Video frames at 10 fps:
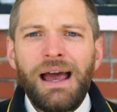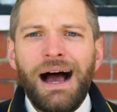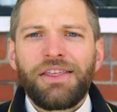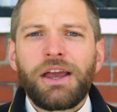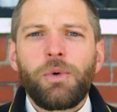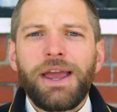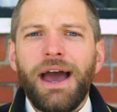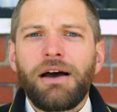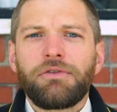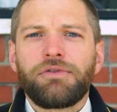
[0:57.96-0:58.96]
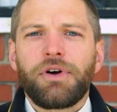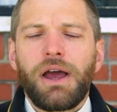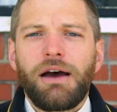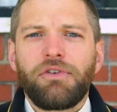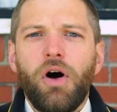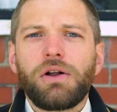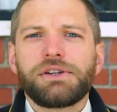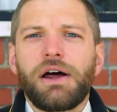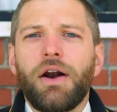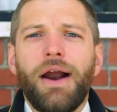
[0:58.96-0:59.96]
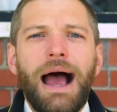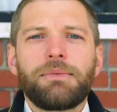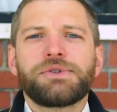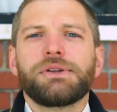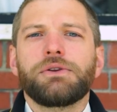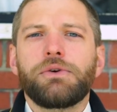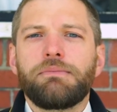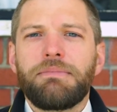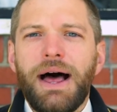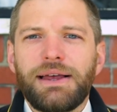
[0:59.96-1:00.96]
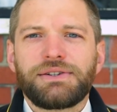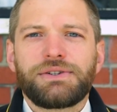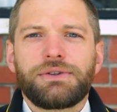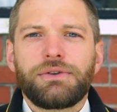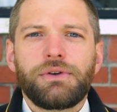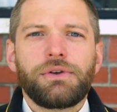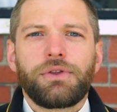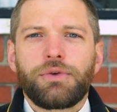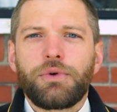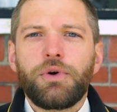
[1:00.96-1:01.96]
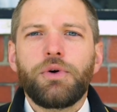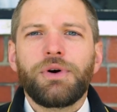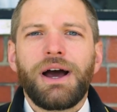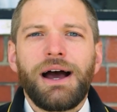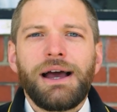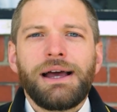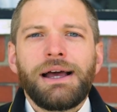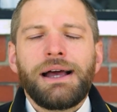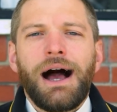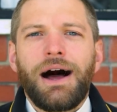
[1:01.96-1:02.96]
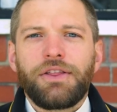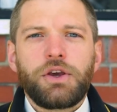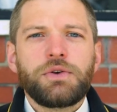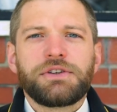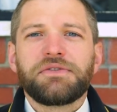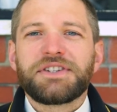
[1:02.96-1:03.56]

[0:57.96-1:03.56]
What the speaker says: I think we have all done our absolute best through the use of